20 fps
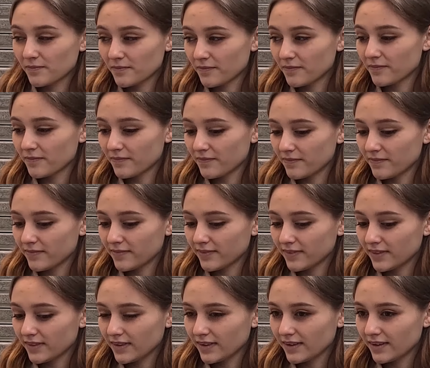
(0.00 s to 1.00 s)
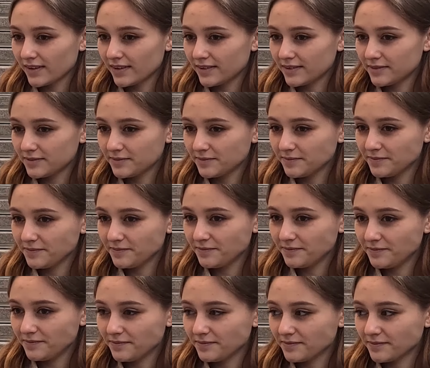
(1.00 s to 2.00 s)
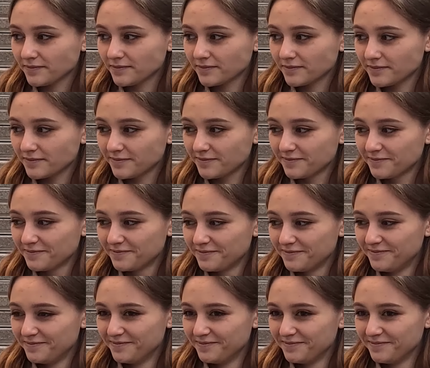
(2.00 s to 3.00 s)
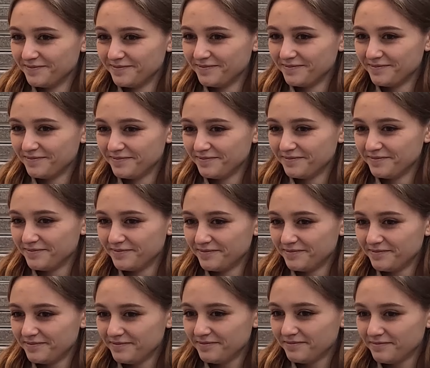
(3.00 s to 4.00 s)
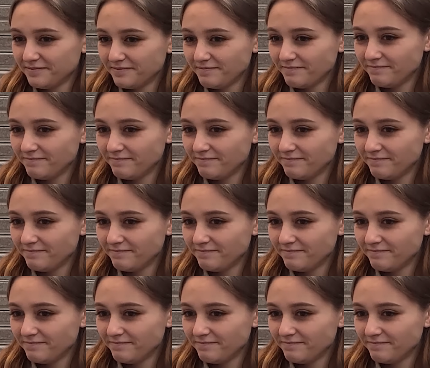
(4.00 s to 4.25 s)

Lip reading: (not speaking)